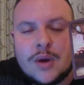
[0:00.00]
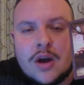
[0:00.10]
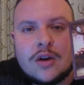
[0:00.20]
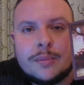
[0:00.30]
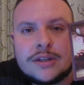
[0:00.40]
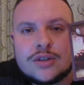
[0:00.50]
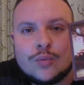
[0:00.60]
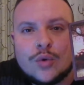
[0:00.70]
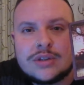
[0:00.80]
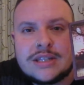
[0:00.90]
we are coming
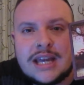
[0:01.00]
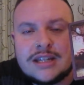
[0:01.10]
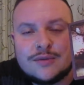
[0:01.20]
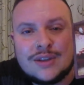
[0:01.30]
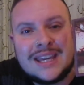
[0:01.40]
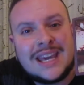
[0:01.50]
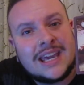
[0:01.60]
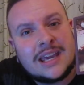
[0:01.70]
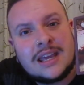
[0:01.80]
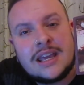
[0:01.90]
towards the end of the
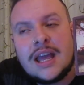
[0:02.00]
year,